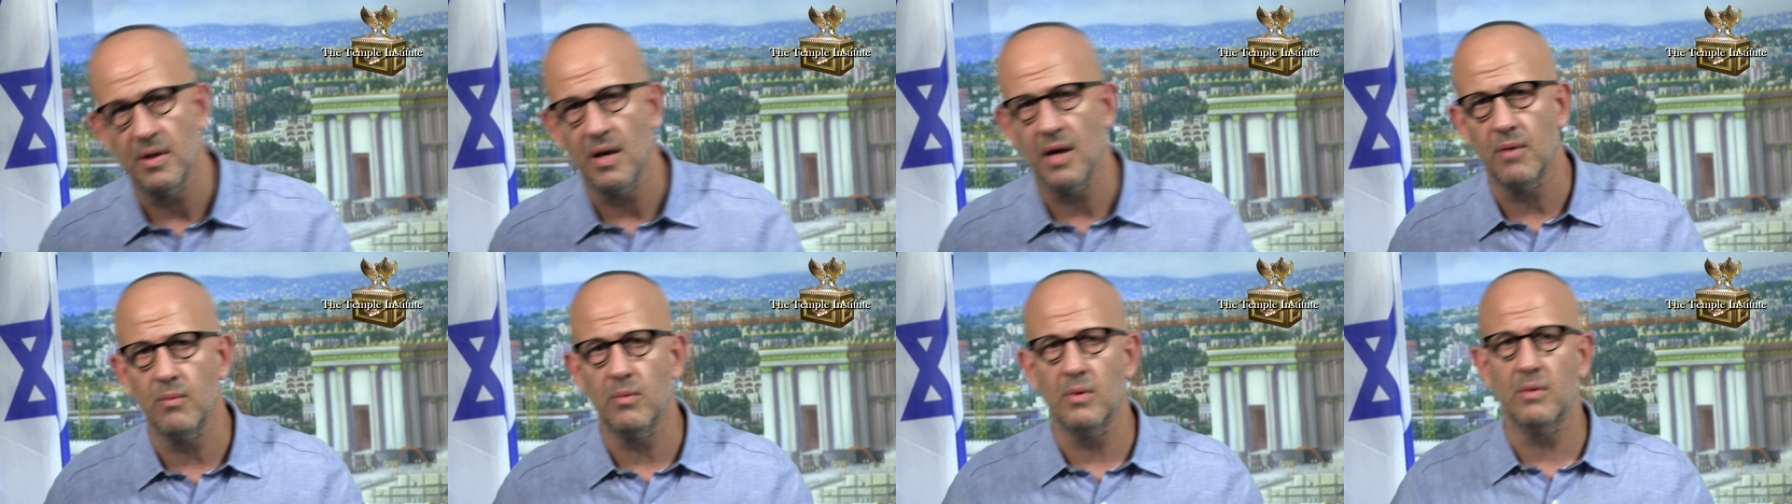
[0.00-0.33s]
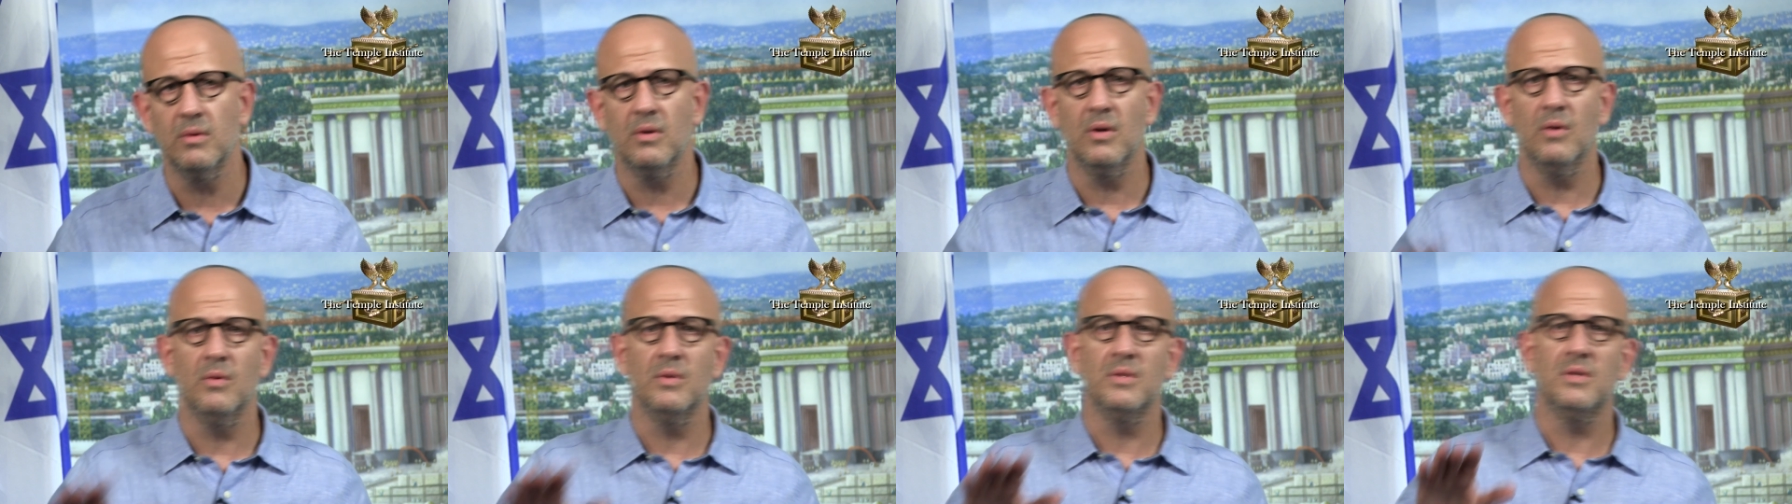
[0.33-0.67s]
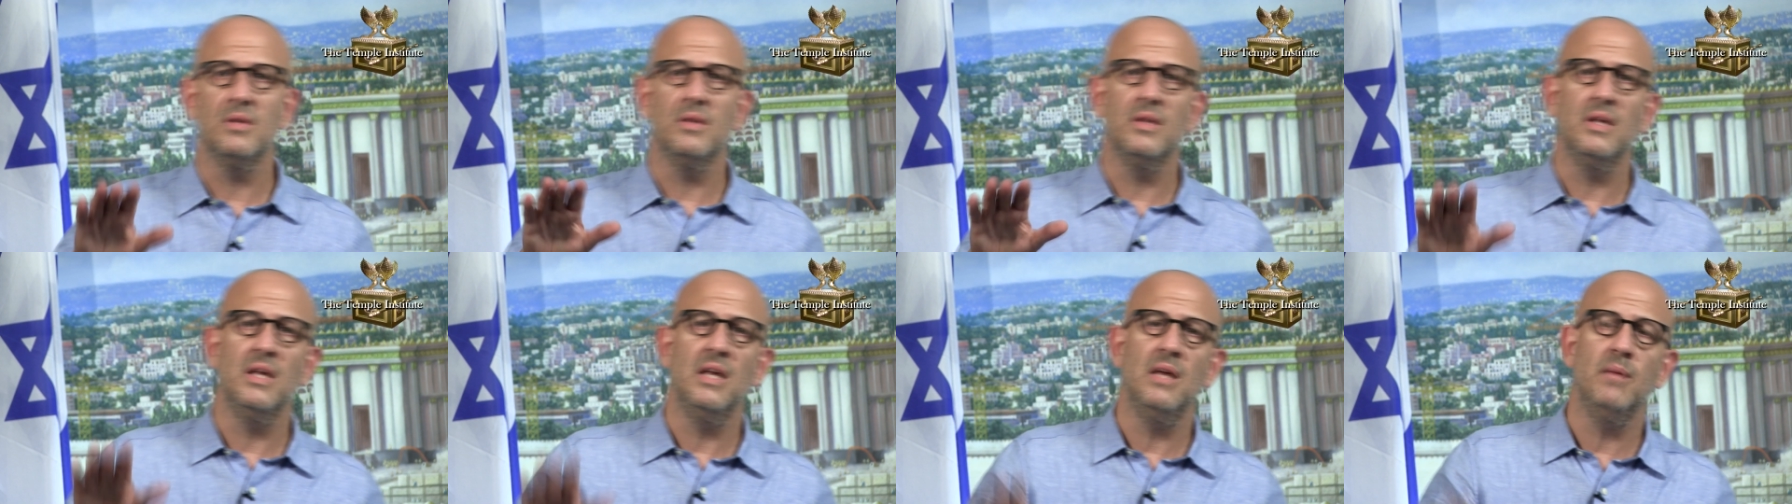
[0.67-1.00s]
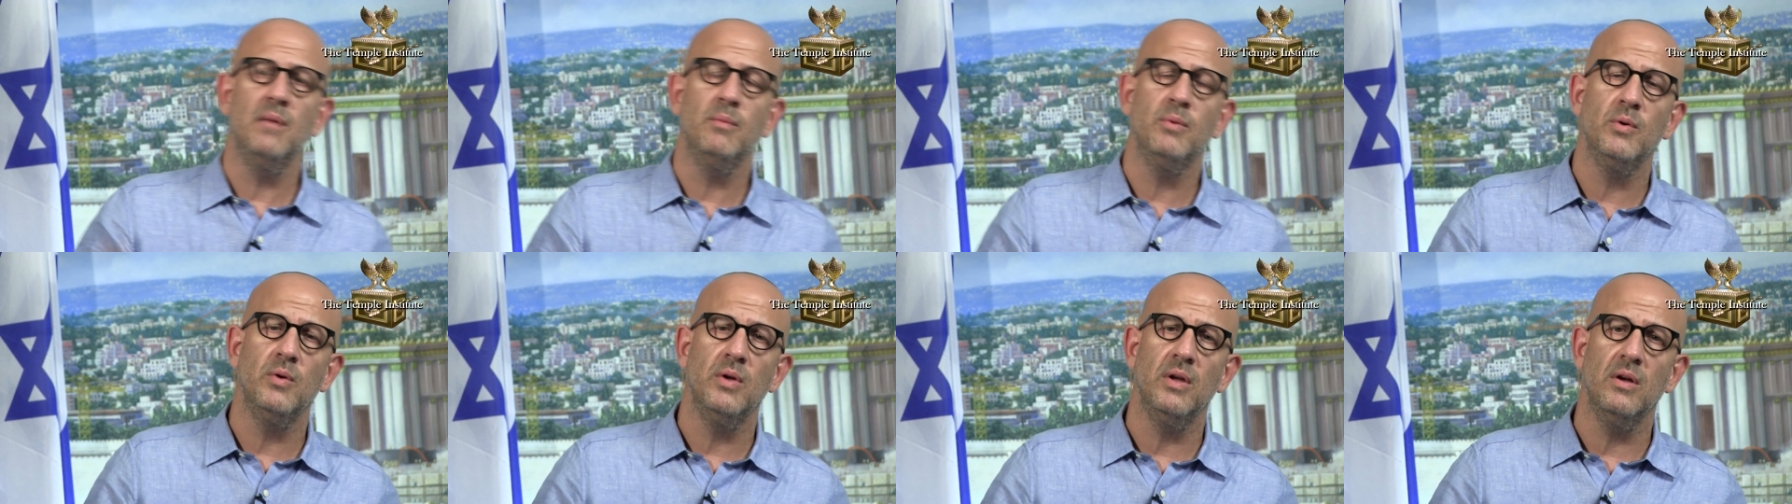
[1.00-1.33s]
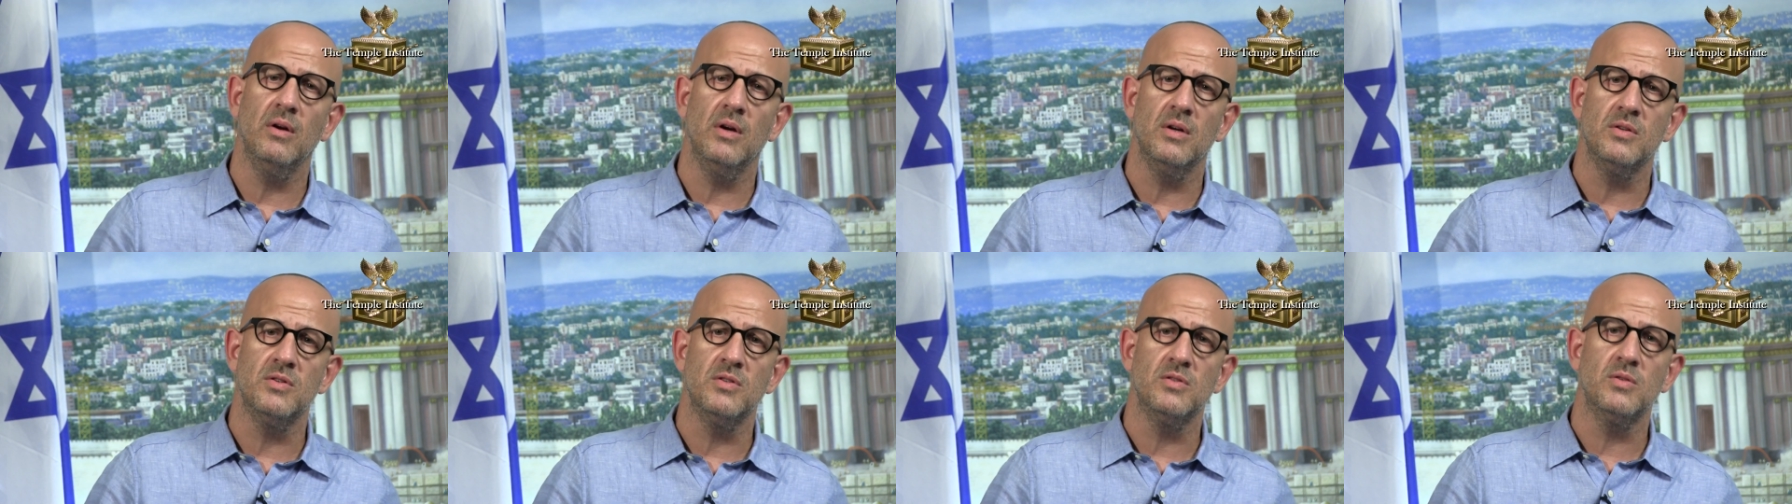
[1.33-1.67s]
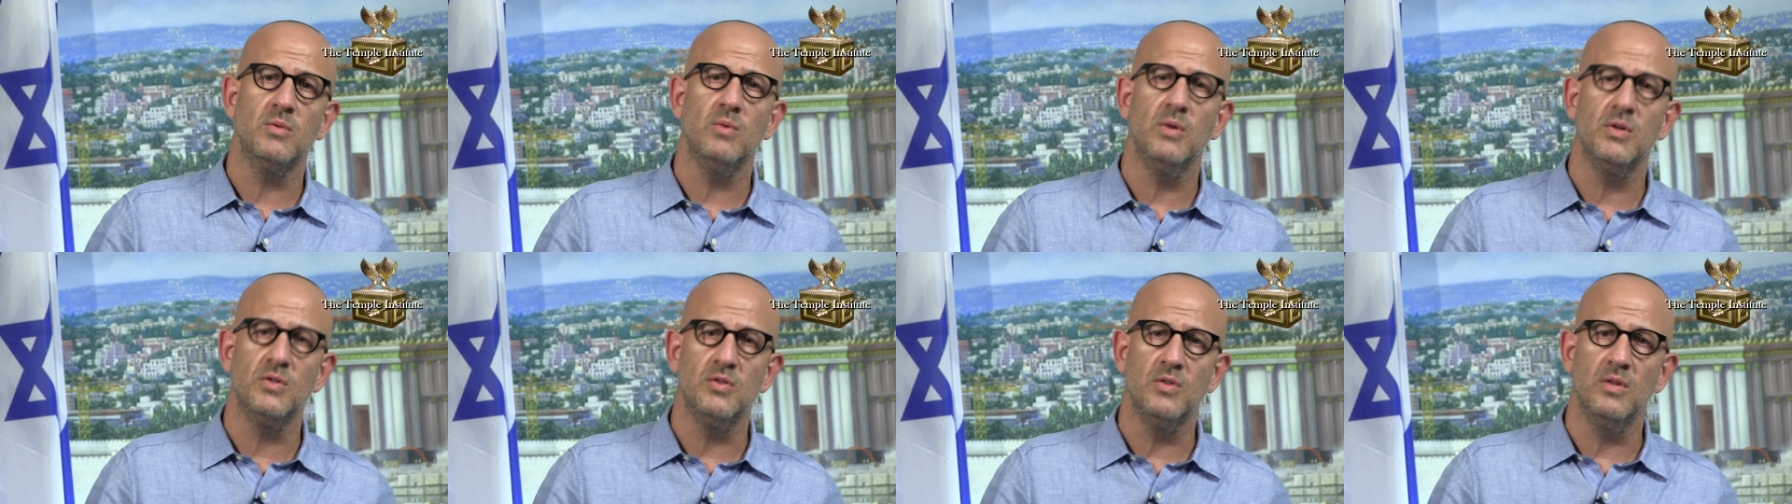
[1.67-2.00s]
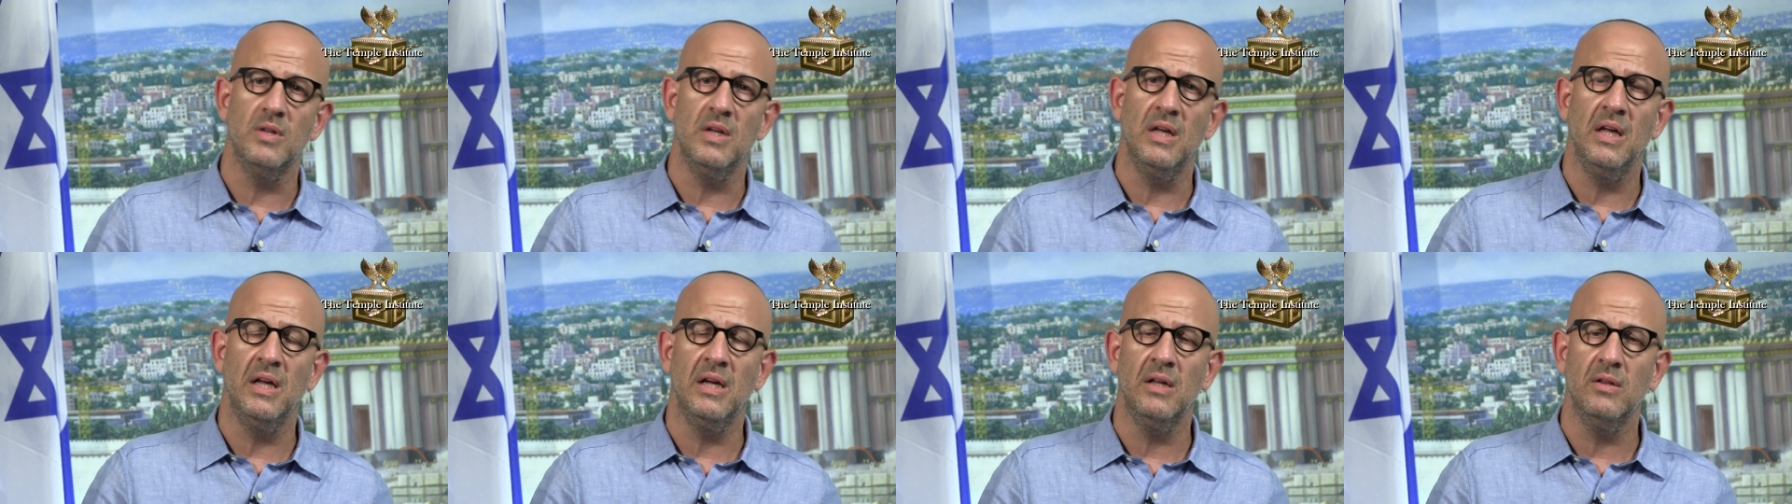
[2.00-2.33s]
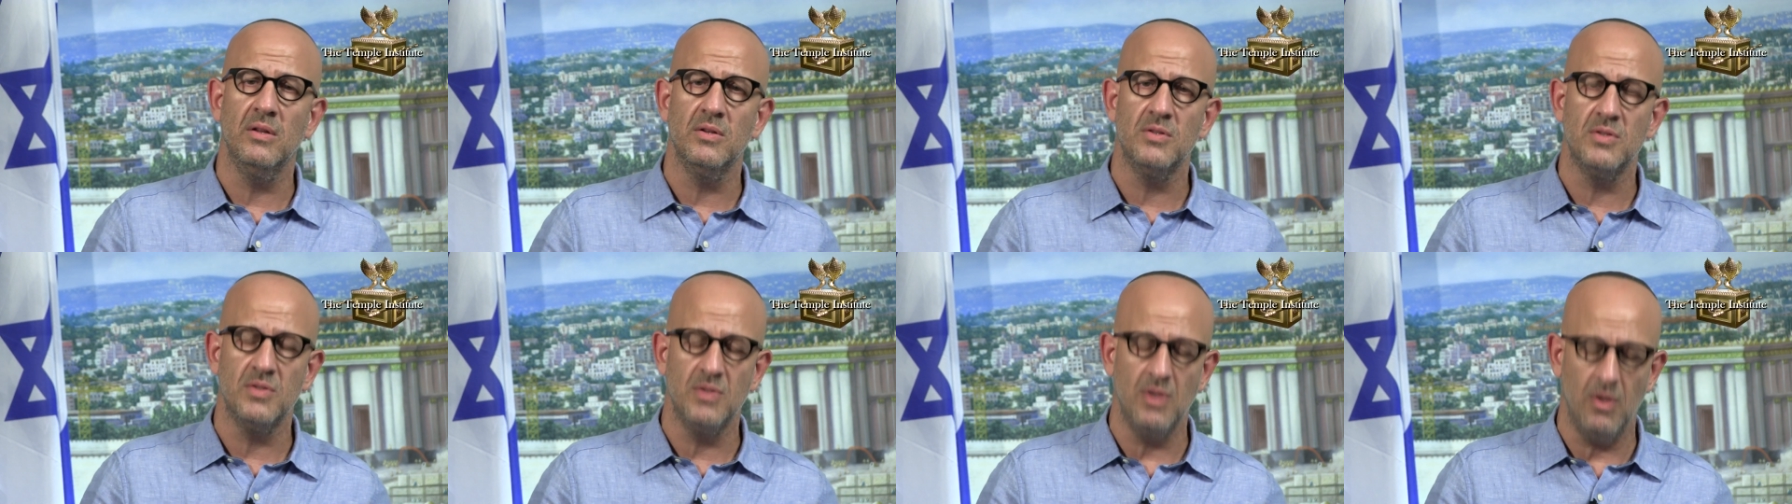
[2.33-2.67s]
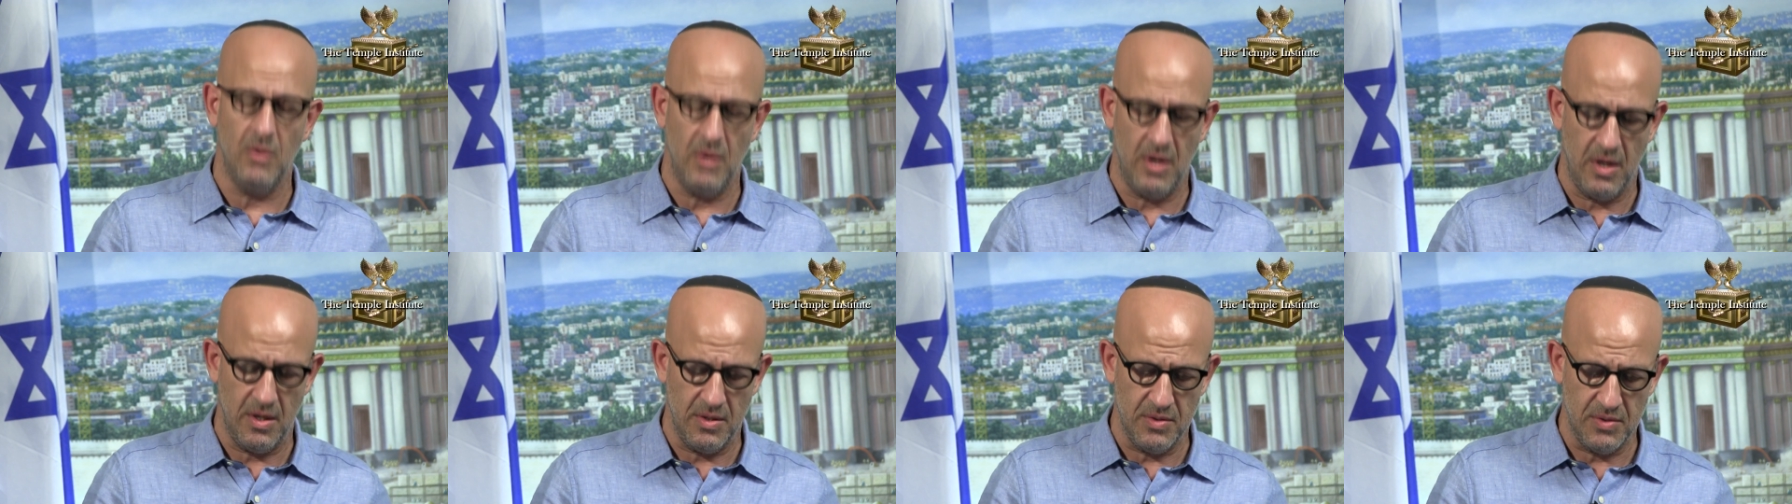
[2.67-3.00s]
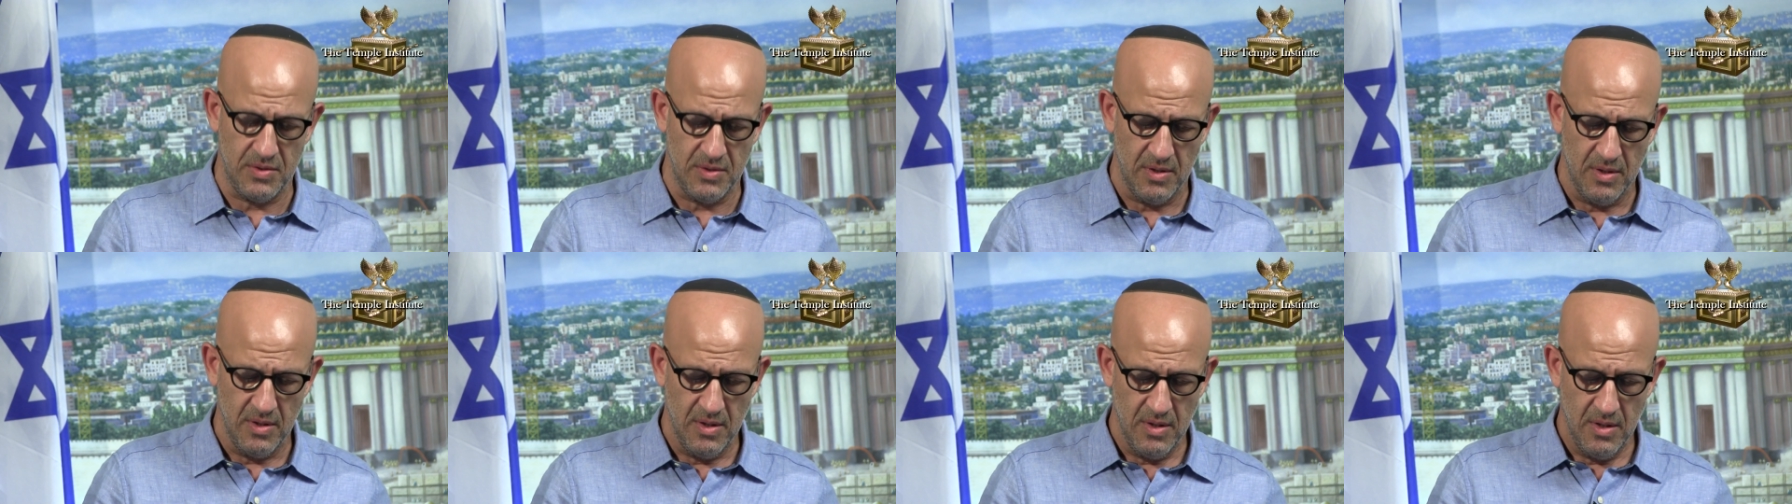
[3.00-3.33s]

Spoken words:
I won't go into the Hebrew here, I'll just quote you the English Zohars,